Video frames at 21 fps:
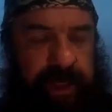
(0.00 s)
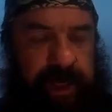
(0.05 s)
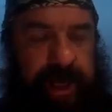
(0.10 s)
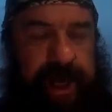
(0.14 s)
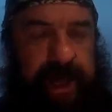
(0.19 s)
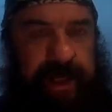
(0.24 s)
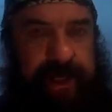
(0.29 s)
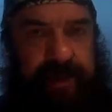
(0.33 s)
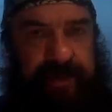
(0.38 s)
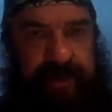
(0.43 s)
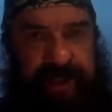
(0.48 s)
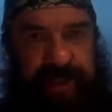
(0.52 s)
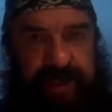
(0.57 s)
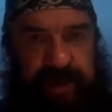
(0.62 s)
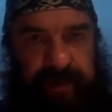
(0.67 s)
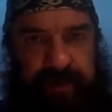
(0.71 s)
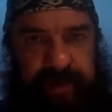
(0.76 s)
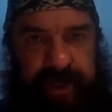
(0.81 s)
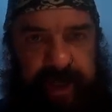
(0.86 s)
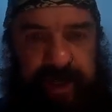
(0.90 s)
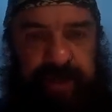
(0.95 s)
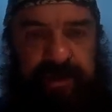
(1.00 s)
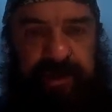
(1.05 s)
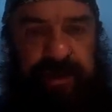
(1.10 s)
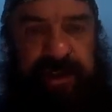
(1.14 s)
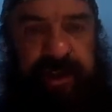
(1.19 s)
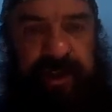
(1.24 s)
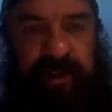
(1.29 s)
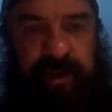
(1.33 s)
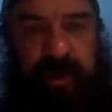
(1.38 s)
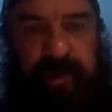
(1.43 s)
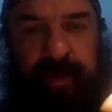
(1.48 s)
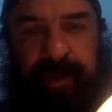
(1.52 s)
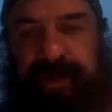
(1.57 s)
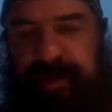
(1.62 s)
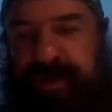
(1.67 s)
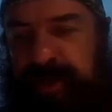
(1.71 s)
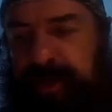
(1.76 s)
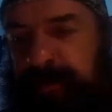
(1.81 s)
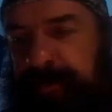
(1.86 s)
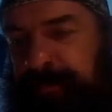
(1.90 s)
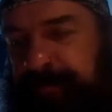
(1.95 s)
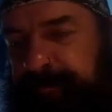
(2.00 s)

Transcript: it gives it something extra to grip onto.